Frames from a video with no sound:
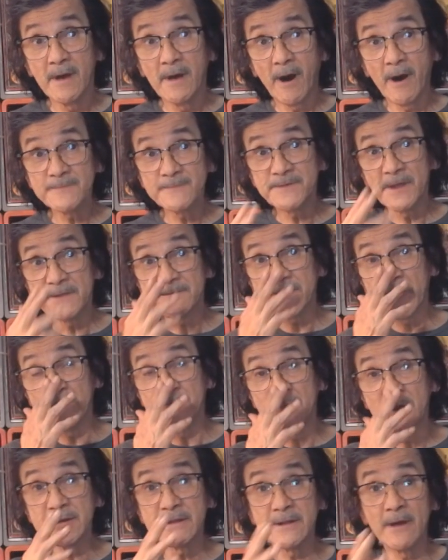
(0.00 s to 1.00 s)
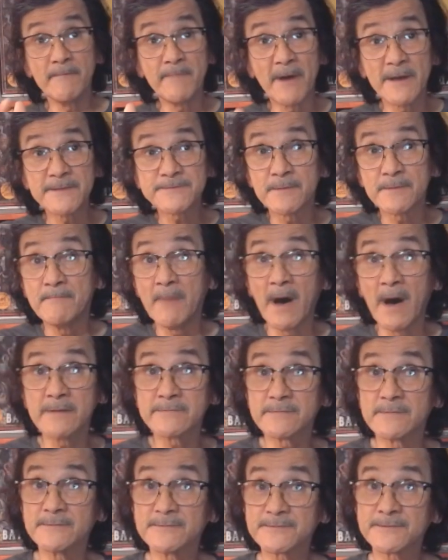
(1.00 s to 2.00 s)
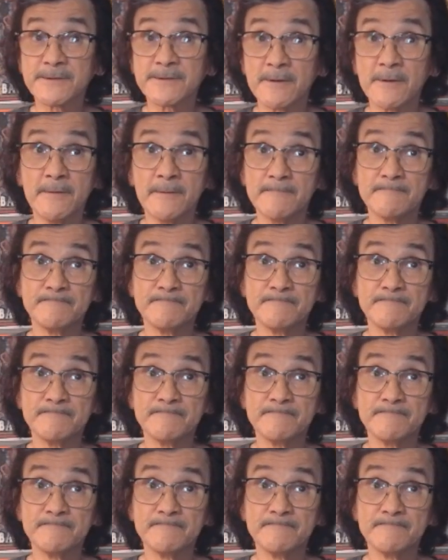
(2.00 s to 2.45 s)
I'll take that money, I'll buy some models, you know.